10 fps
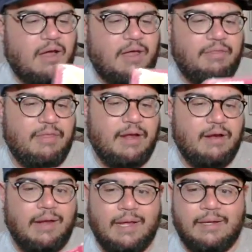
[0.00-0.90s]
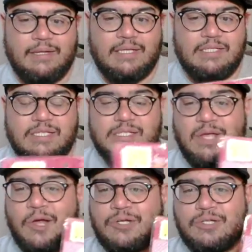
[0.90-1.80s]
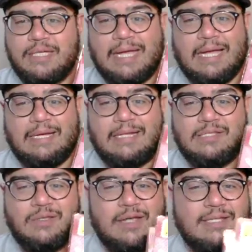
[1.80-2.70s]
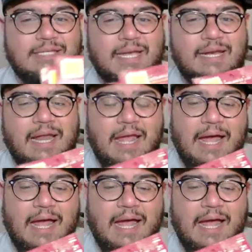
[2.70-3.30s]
on there, and it's just 100 yen, and so I decided